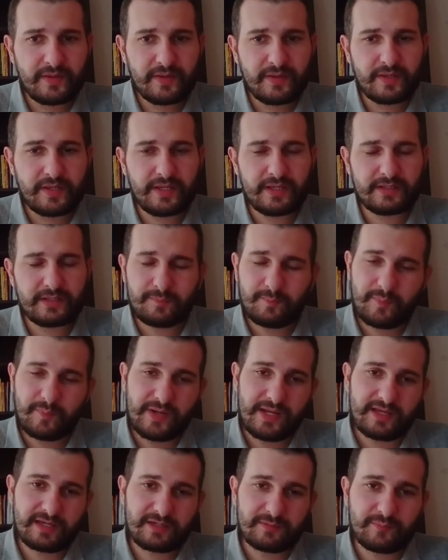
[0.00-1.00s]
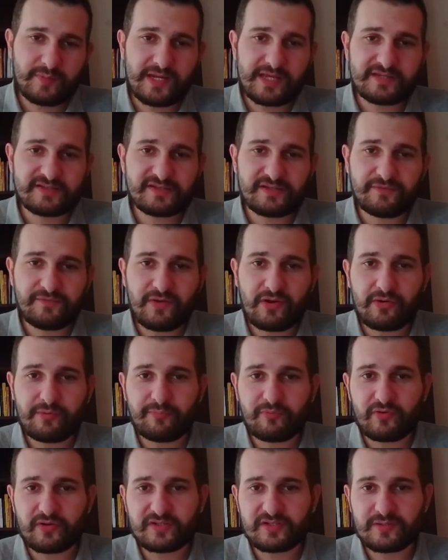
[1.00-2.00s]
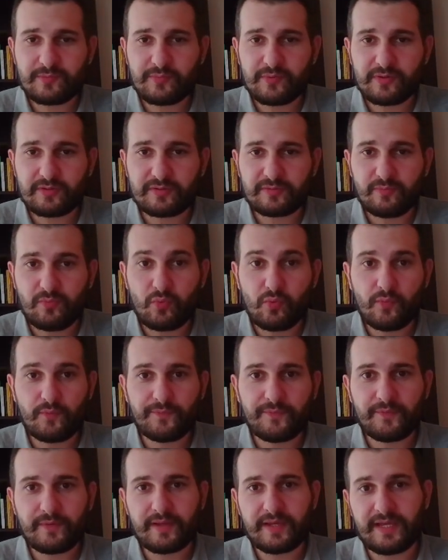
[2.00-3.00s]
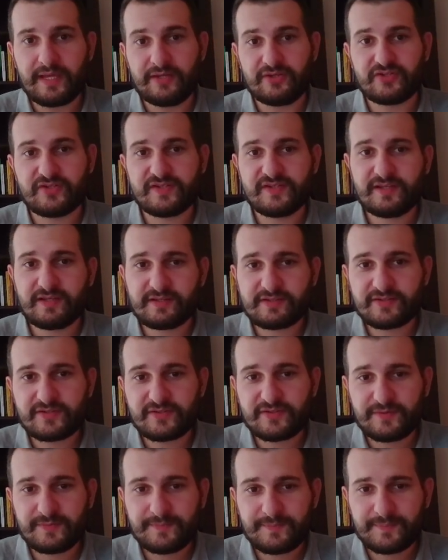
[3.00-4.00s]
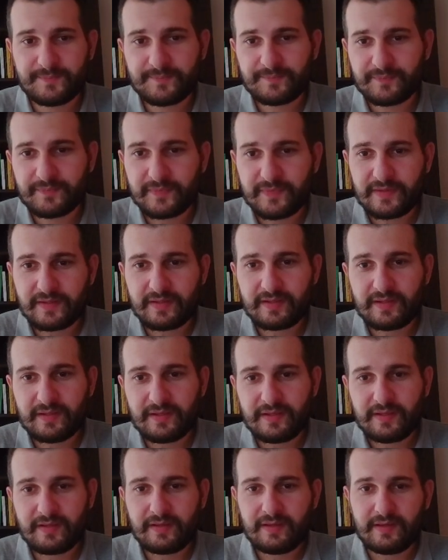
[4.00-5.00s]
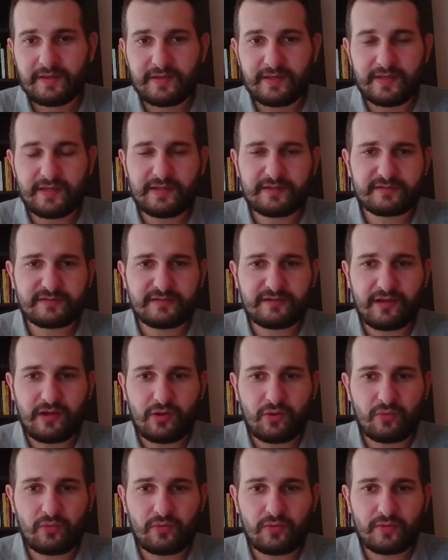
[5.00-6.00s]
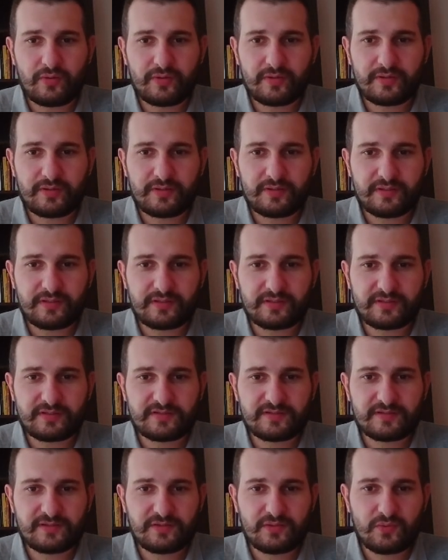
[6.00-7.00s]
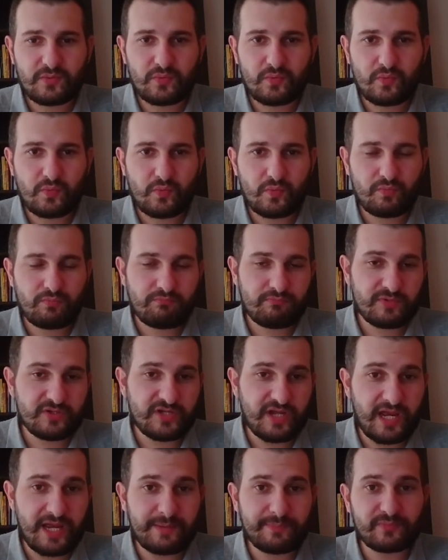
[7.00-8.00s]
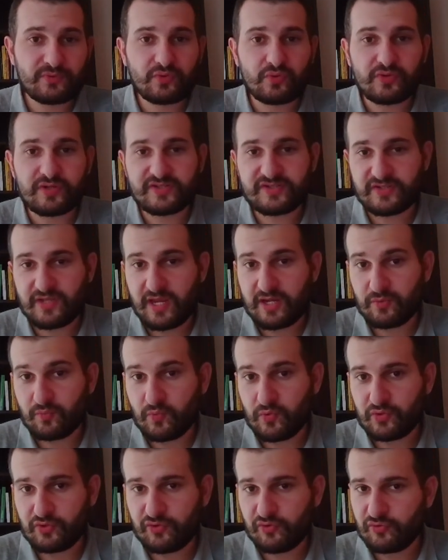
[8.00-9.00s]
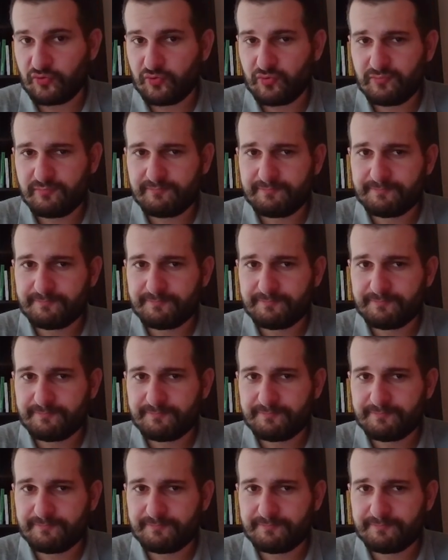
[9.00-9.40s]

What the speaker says: And black plays the very principled move h6. And now it's time to decide what to do.